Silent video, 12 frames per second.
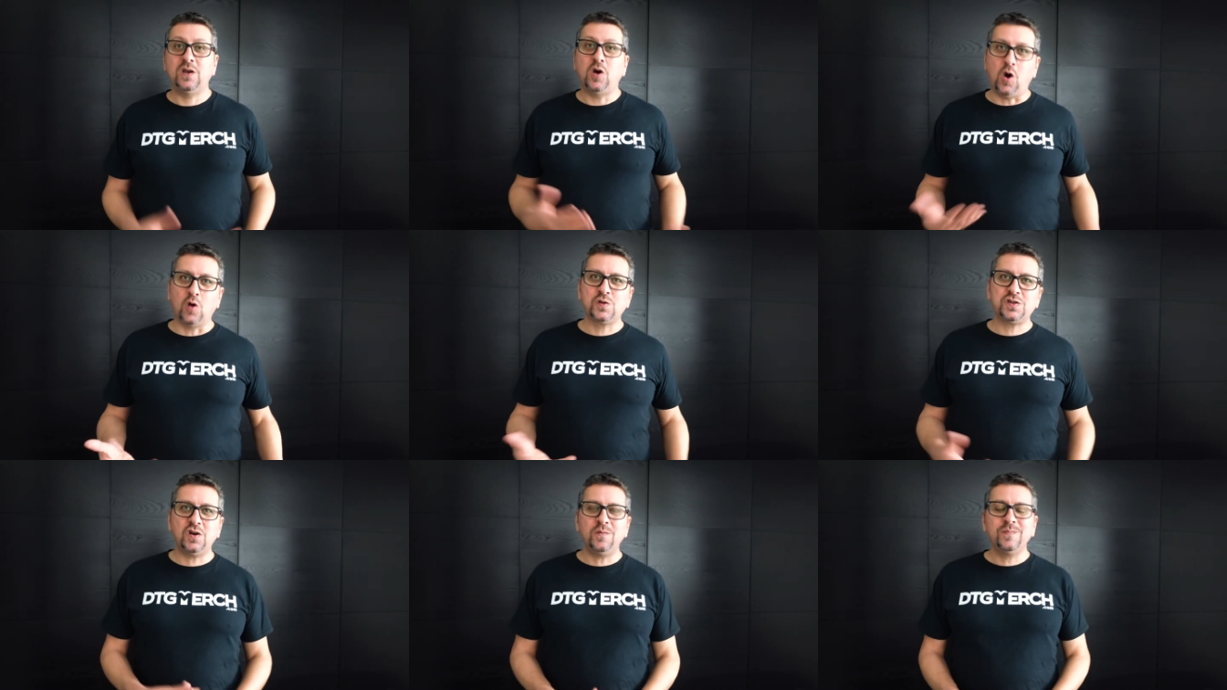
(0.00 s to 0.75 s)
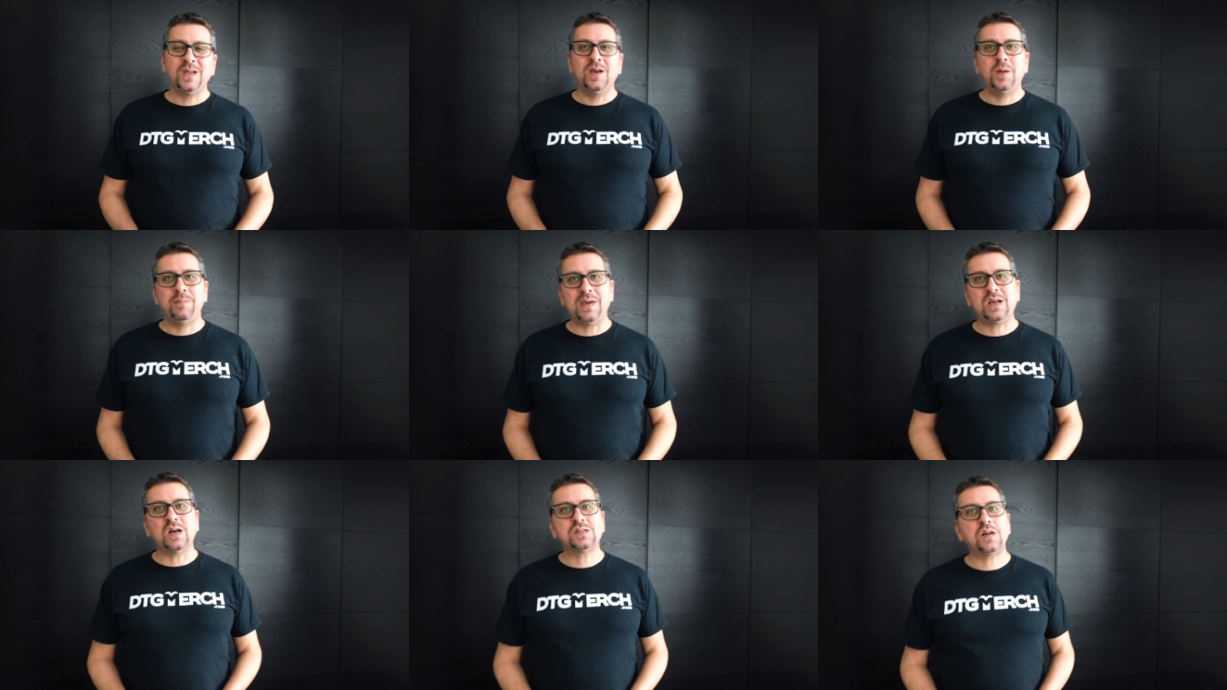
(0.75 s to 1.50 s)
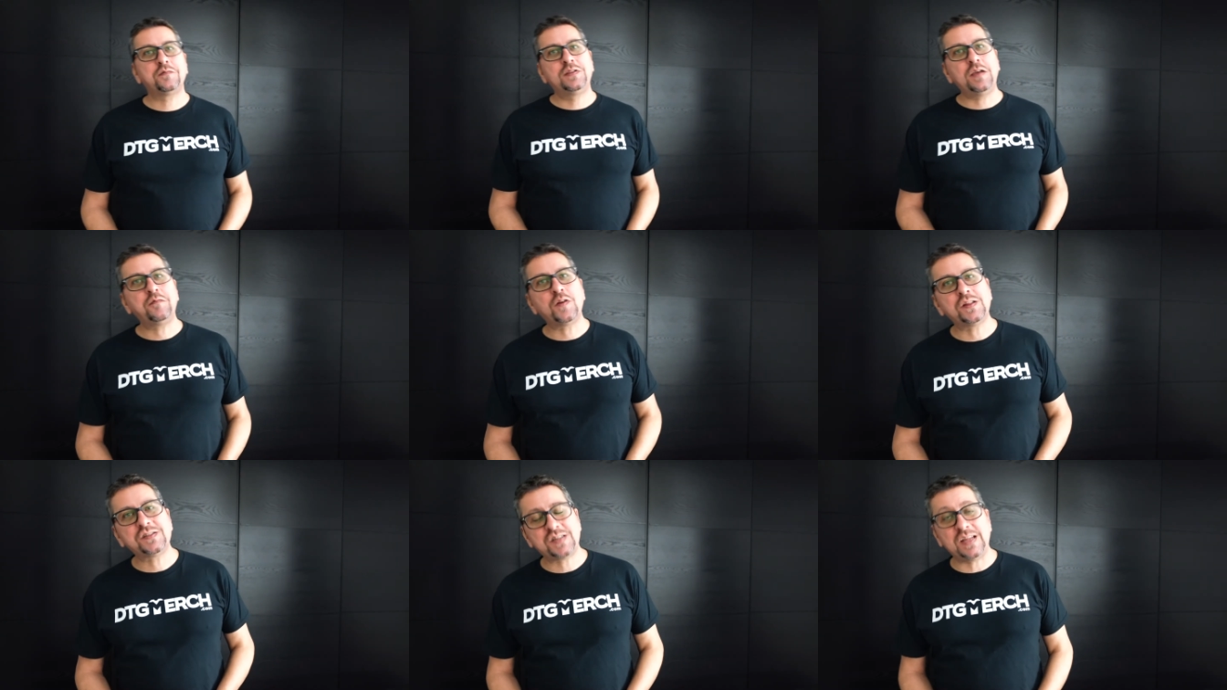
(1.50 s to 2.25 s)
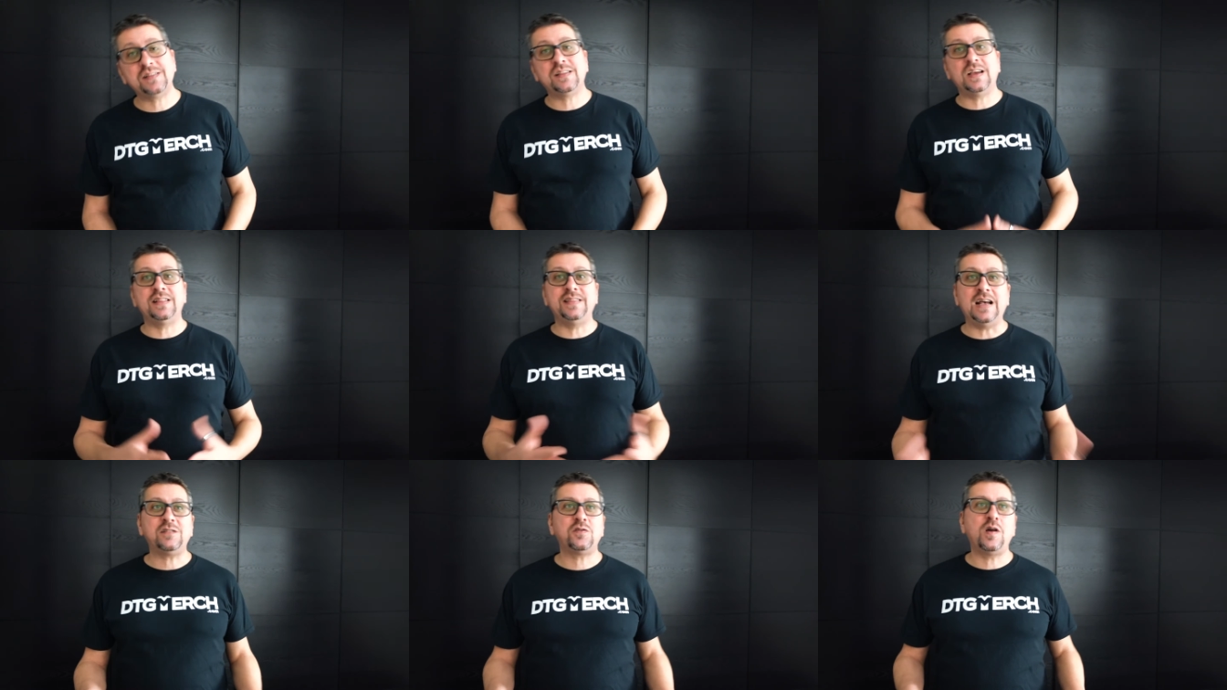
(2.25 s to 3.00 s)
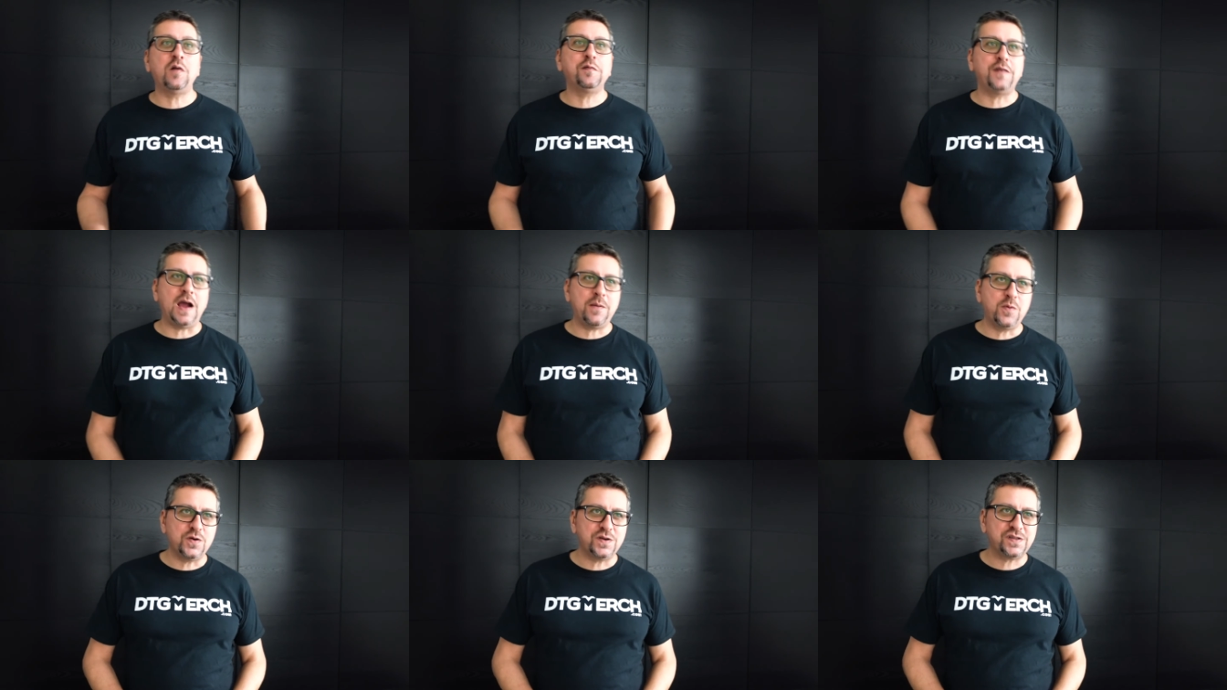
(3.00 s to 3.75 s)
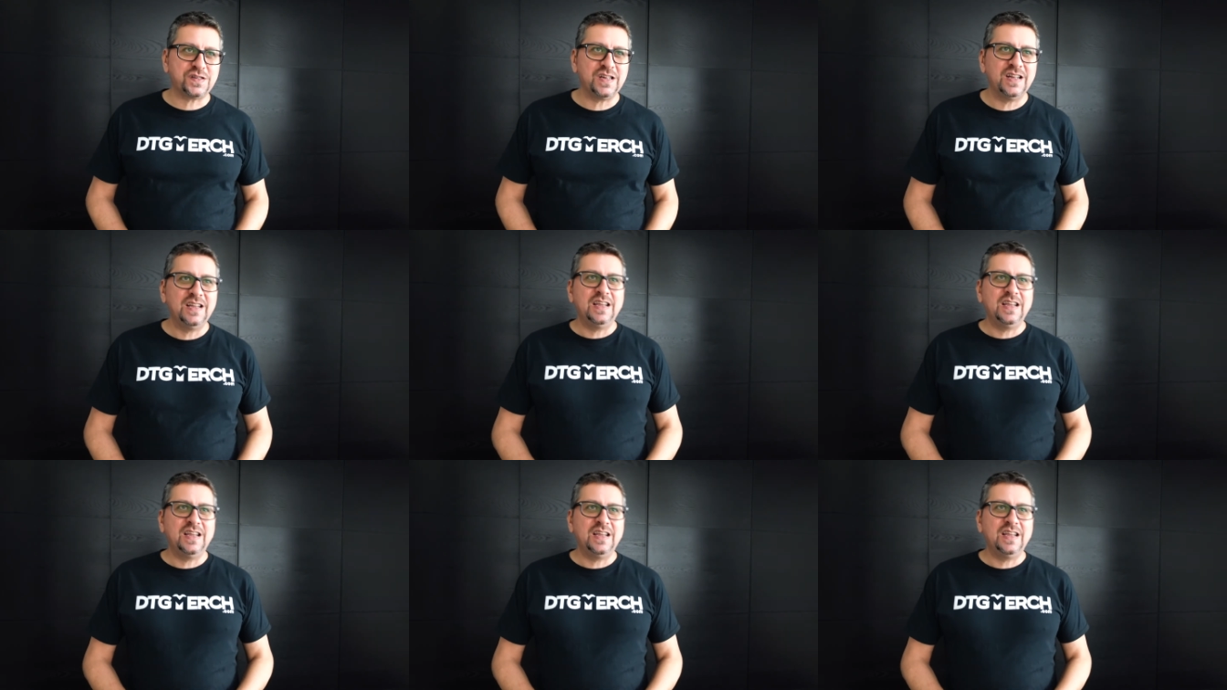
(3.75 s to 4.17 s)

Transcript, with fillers: Also, because of difference in the natural fibers,